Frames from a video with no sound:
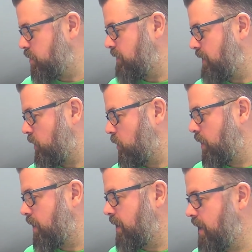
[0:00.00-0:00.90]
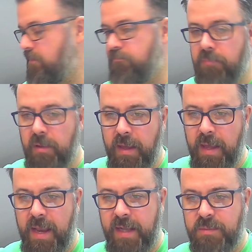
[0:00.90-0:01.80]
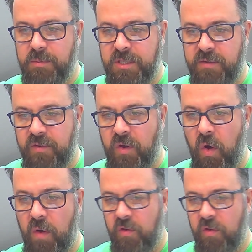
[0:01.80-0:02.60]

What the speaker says: we've had a look at the enhancements I've got.